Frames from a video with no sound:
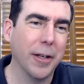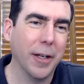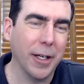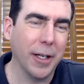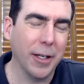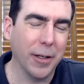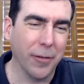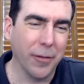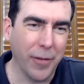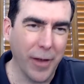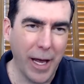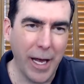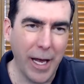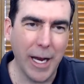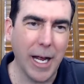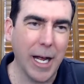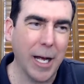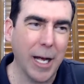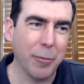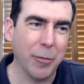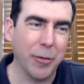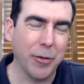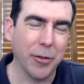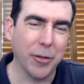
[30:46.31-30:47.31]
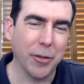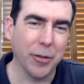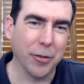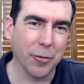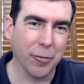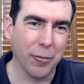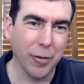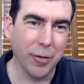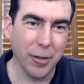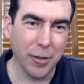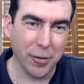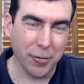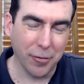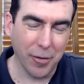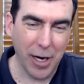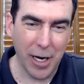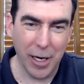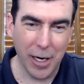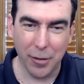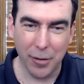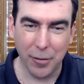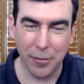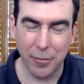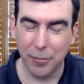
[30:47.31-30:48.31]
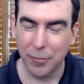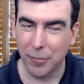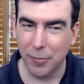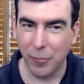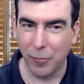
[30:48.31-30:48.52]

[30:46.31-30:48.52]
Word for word: And if that happens, it's going to drag